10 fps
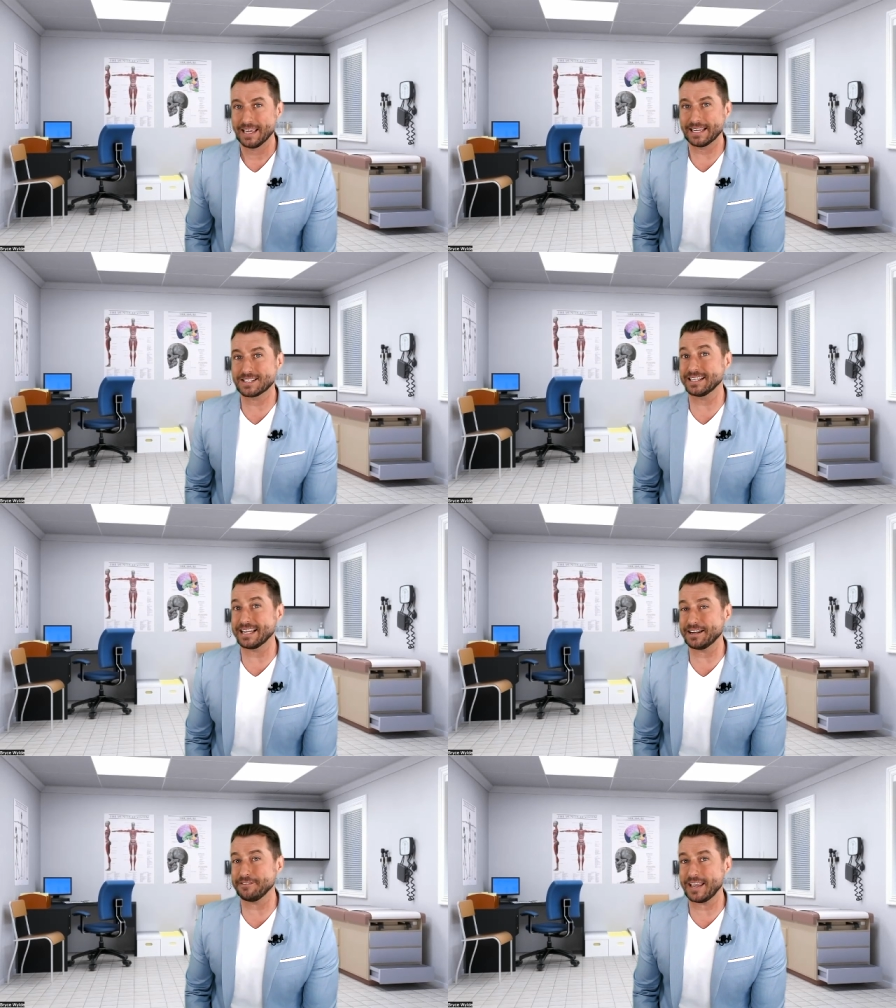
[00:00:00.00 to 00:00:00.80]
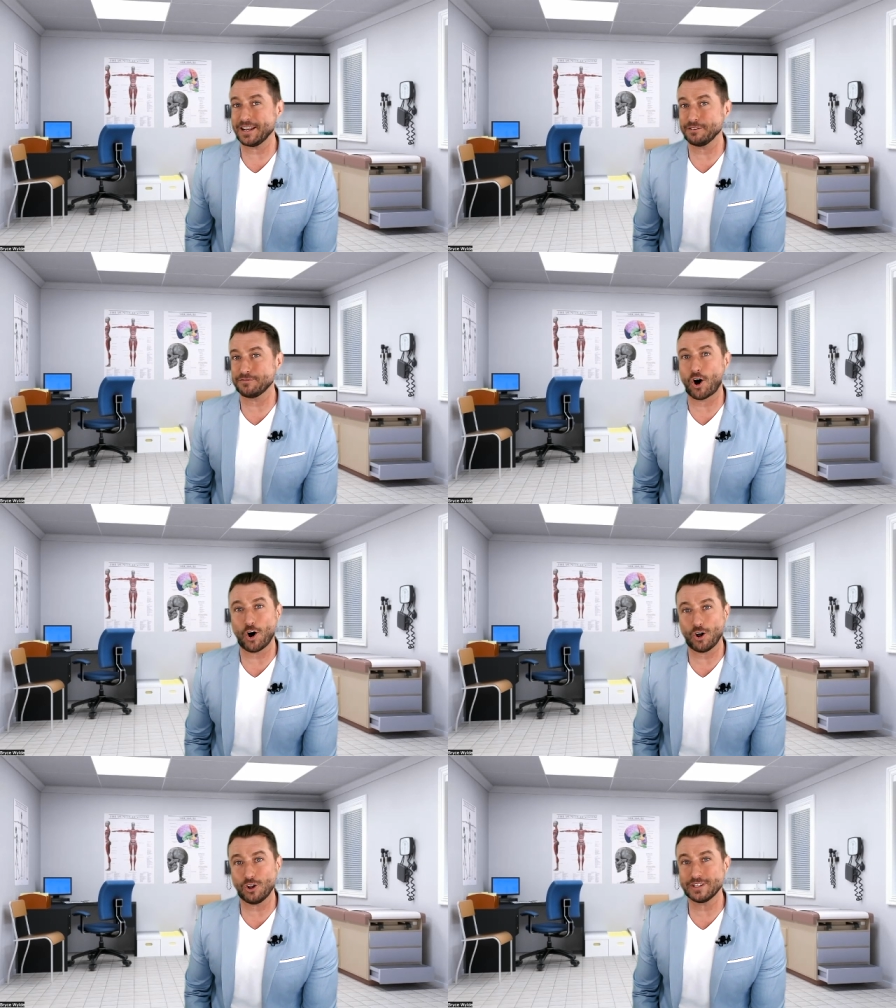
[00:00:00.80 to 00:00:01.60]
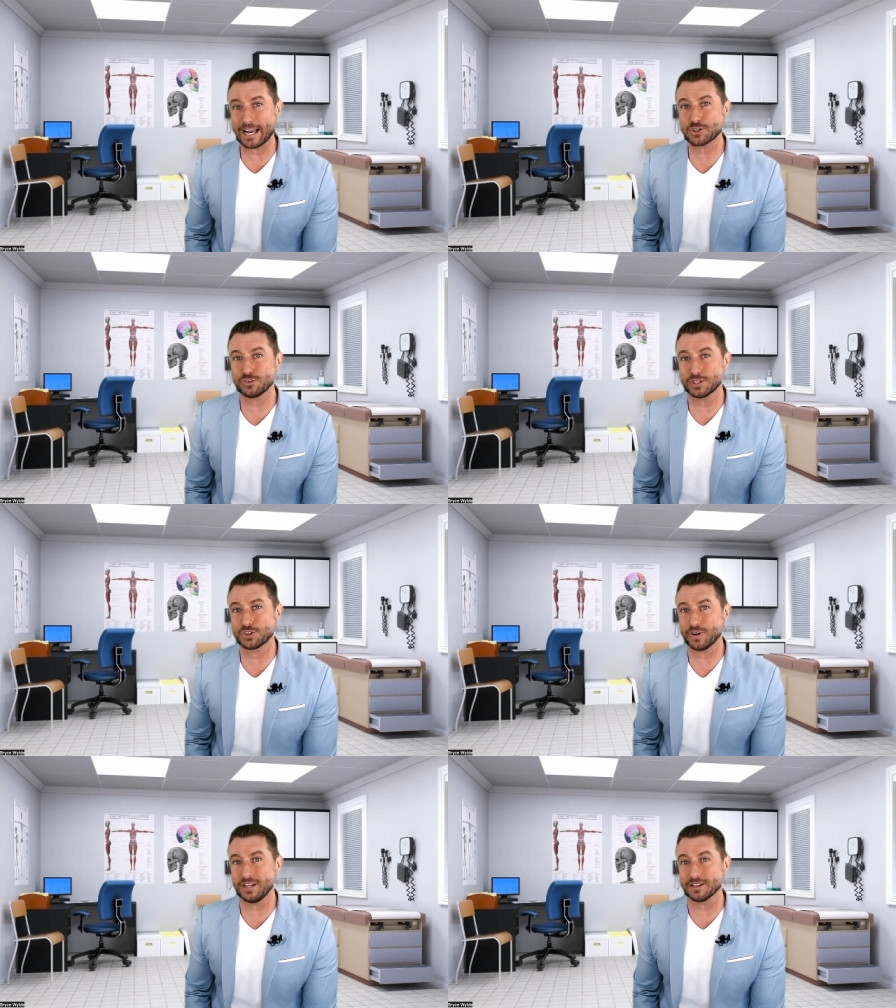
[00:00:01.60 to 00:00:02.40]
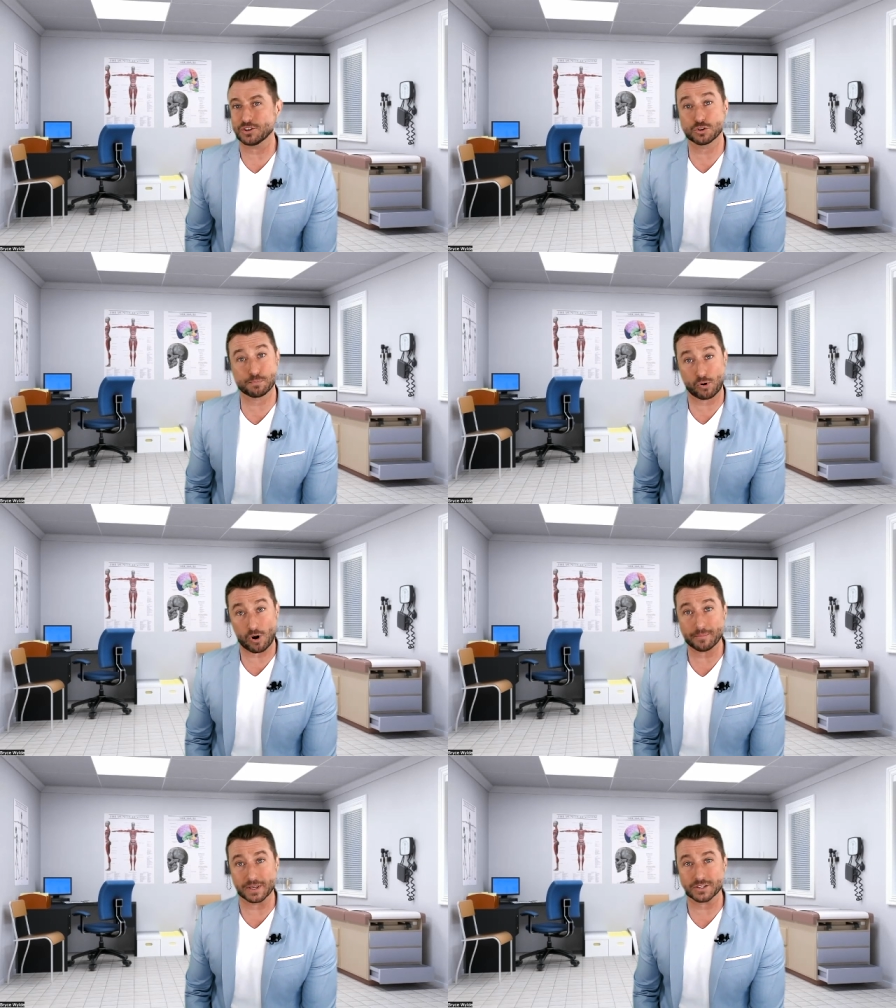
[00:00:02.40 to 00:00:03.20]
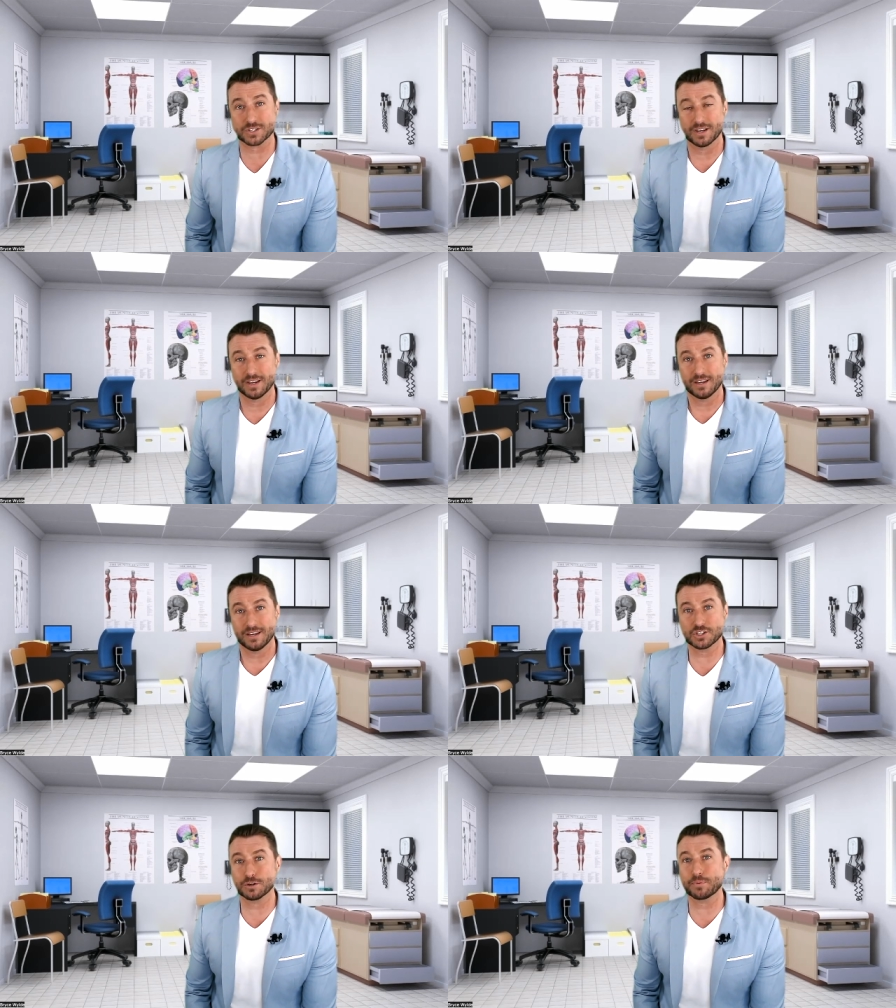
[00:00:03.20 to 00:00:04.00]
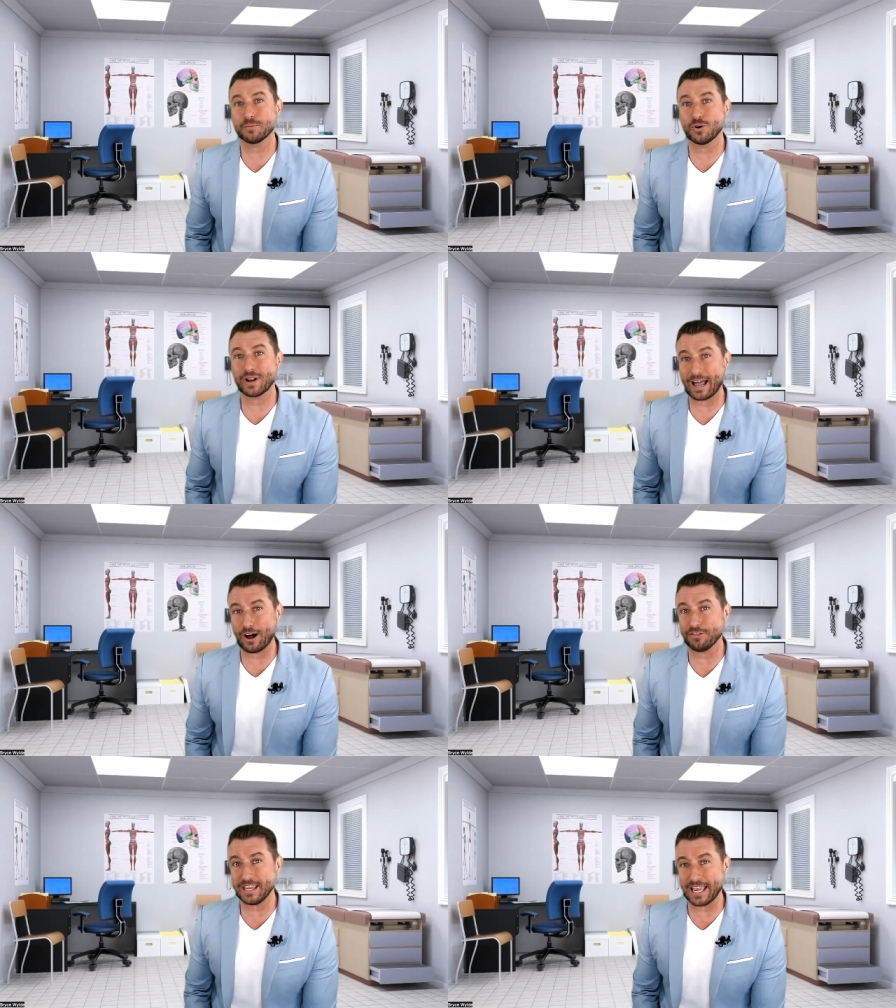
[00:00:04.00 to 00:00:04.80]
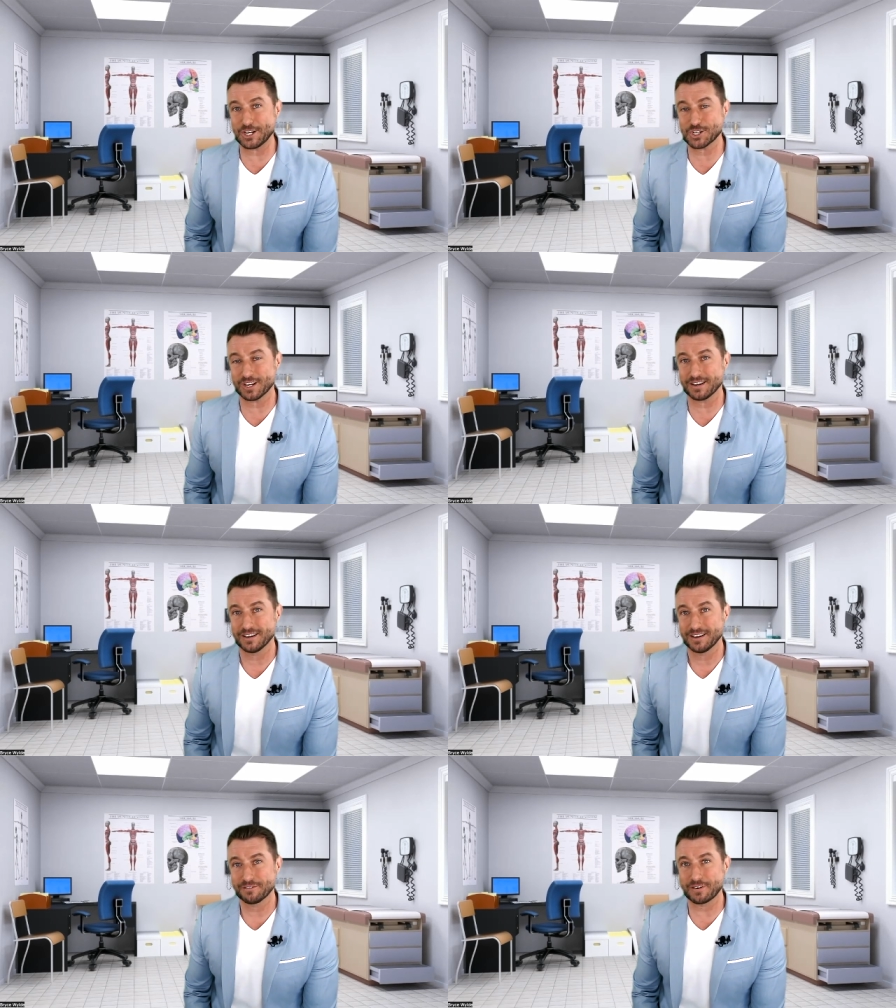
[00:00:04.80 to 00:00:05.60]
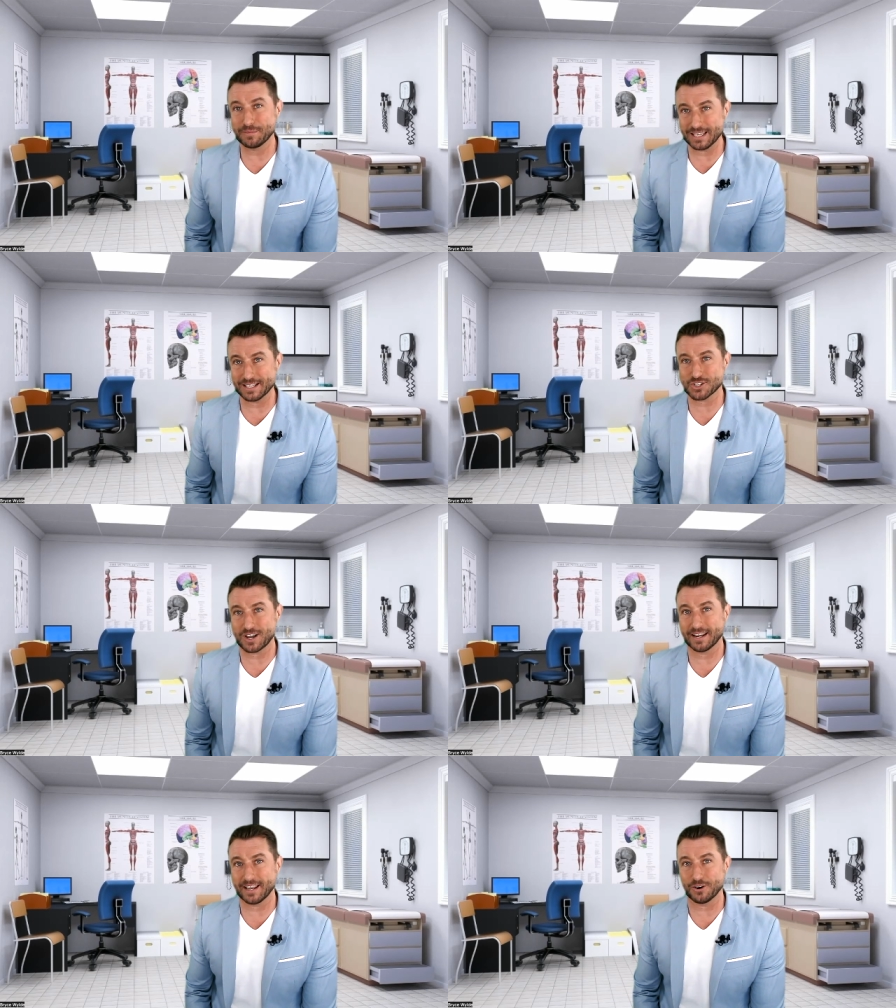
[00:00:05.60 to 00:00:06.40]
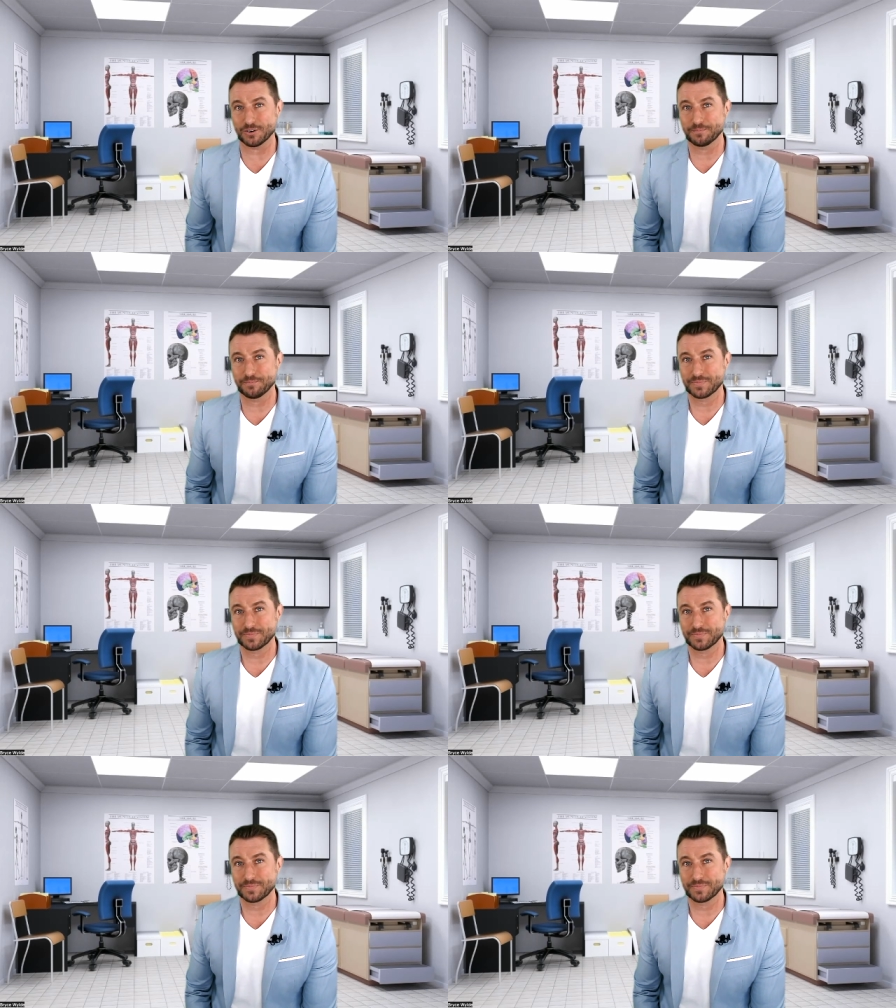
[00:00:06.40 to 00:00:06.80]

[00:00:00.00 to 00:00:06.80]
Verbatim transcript: It's an innovative, all natural ingredient whose promise is to promote healthy aging from the inside out.